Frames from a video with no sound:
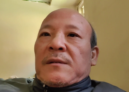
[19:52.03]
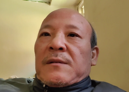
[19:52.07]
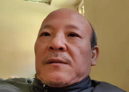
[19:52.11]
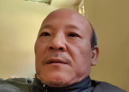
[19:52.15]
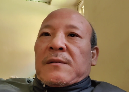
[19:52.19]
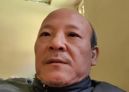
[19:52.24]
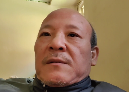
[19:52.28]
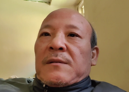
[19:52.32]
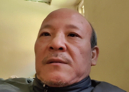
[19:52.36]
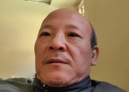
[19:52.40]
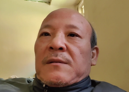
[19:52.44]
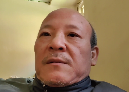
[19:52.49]

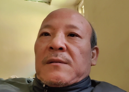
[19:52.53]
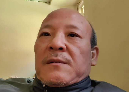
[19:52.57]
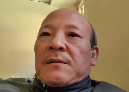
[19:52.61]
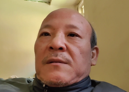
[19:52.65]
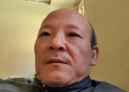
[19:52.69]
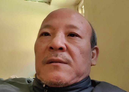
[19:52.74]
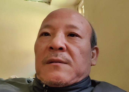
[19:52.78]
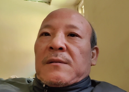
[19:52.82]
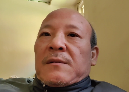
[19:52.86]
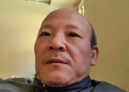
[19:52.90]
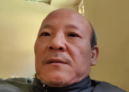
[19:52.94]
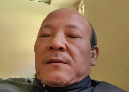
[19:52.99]

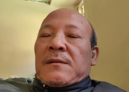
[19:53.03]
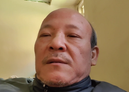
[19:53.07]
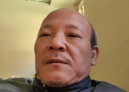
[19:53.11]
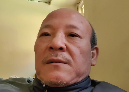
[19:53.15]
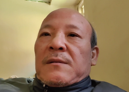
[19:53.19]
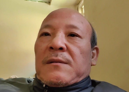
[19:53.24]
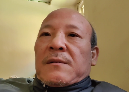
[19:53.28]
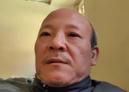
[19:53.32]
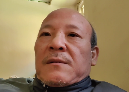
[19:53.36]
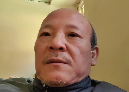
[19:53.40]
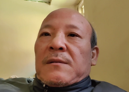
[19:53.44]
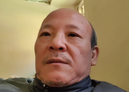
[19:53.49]

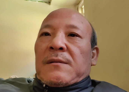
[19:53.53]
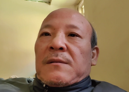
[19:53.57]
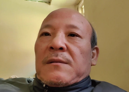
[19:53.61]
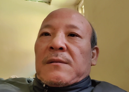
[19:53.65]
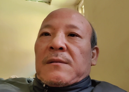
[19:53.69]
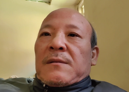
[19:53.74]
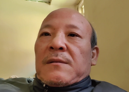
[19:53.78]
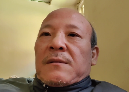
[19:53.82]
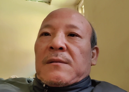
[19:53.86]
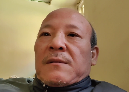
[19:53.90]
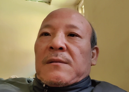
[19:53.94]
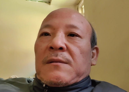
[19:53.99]

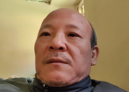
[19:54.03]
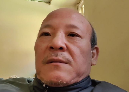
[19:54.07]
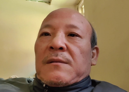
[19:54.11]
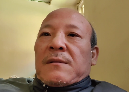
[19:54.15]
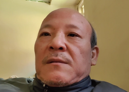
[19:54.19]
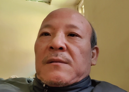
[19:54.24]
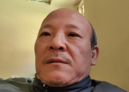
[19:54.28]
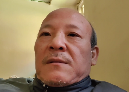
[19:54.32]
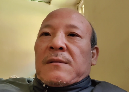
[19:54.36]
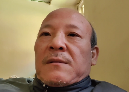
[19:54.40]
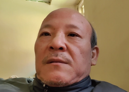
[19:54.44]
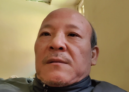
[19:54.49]

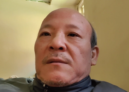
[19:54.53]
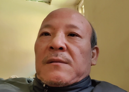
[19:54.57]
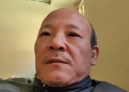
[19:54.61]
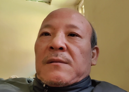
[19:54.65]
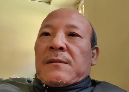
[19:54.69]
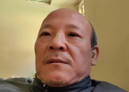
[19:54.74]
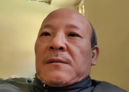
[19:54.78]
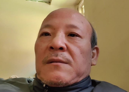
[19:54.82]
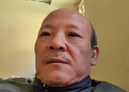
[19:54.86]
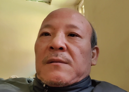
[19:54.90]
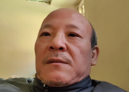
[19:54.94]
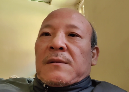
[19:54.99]

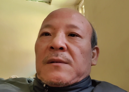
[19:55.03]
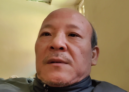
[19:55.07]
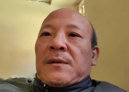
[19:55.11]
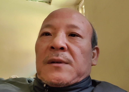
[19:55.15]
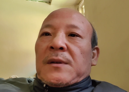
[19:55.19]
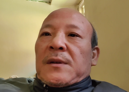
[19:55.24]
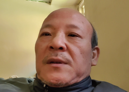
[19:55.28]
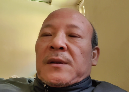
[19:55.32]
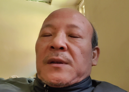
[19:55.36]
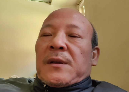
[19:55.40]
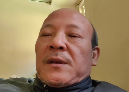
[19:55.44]
Nobody speaks.